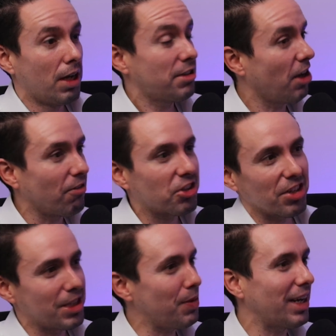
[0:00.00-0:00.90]

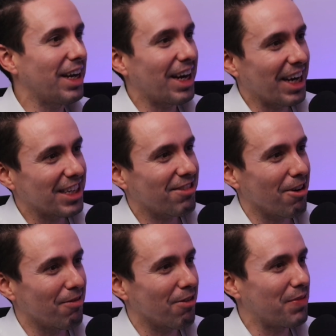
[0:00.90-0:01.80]
selfishly speaking, I guess
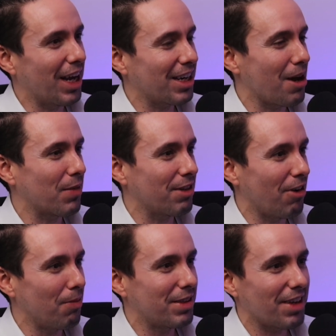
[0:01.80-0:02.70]
from the economic
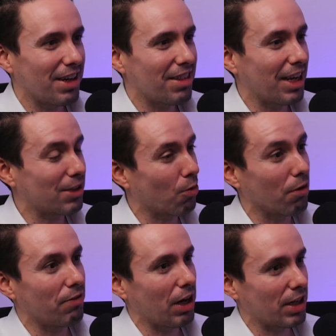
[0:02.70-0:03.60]
development side of things,
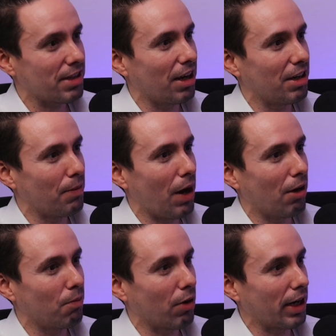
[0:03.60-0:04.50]
we're very excited
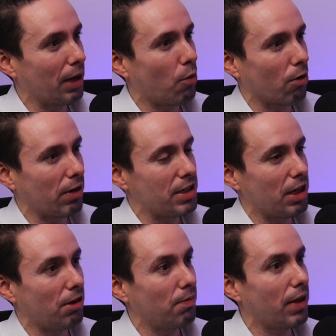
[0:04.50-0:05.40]
about bringing in more
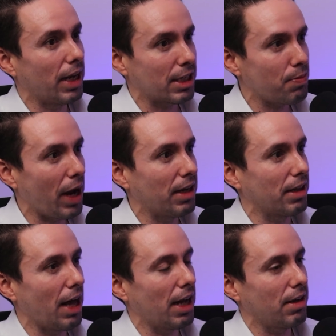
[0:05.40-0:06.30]
retail,
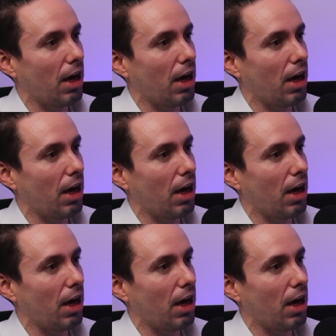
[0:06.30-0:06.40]
expanding that